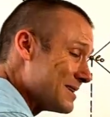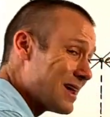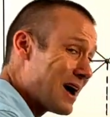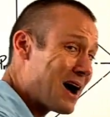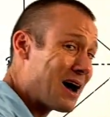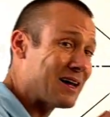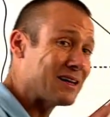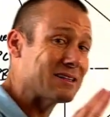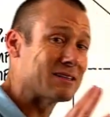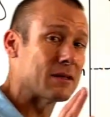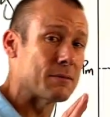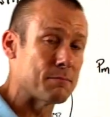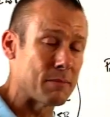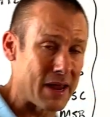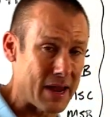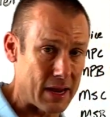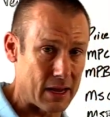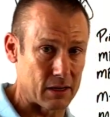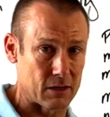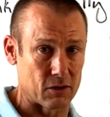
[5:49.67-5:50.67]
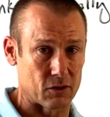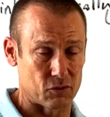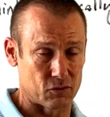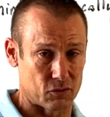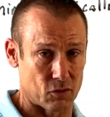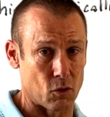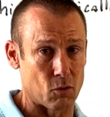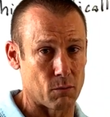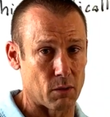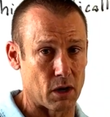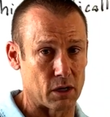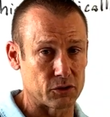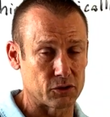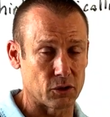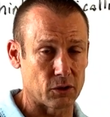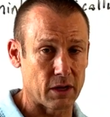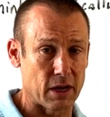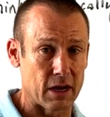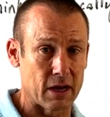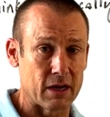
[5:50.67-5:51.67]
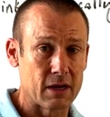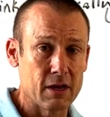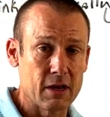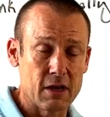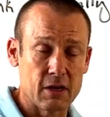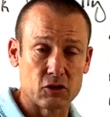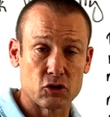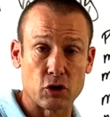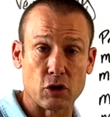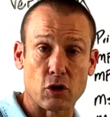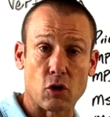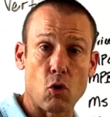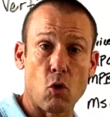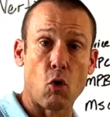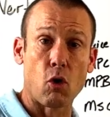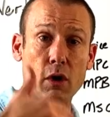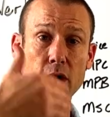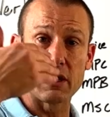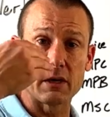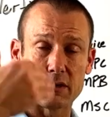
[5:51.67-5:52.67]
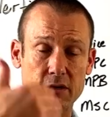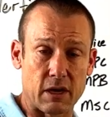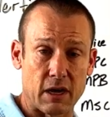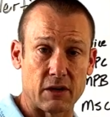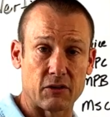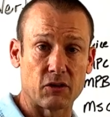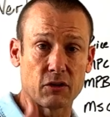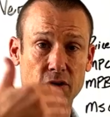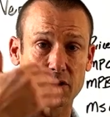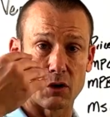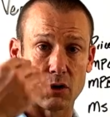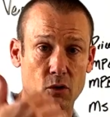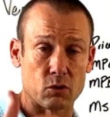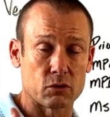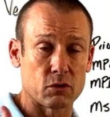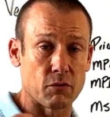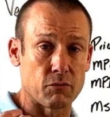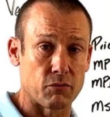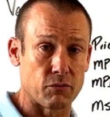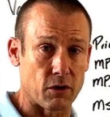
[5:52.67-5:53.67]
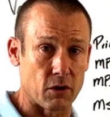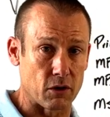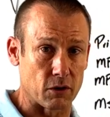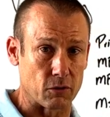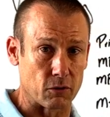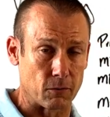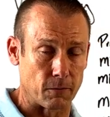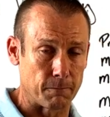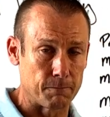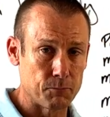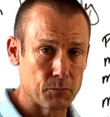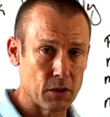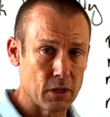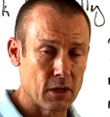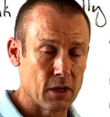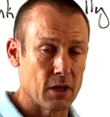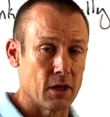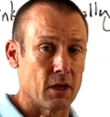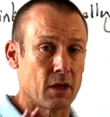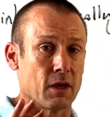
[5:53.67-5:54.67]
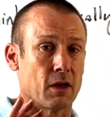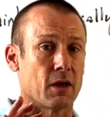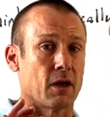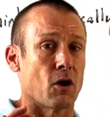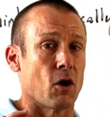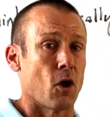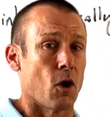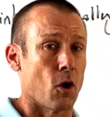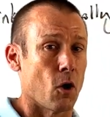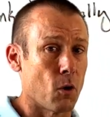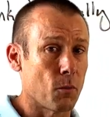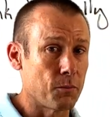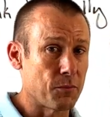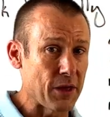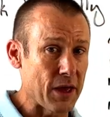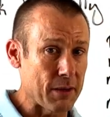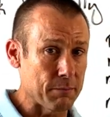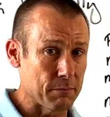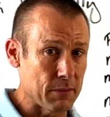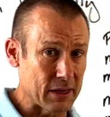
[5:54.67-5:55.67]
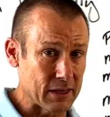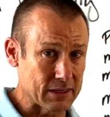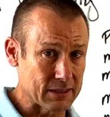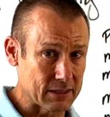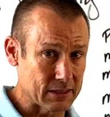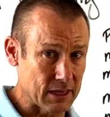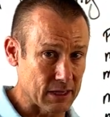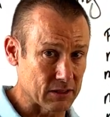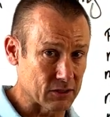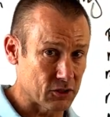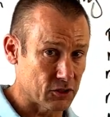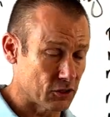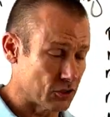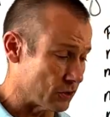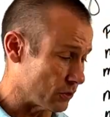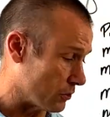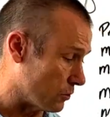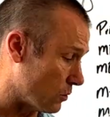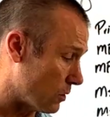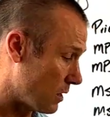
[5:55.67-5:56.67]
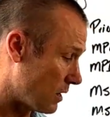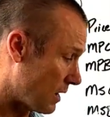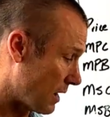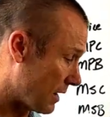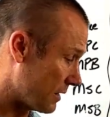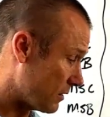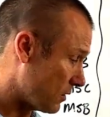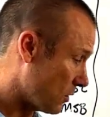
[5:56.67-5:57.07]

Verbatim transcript: not demand so much, okay? So your orientation goes vertical. Hope that makes sense to you. I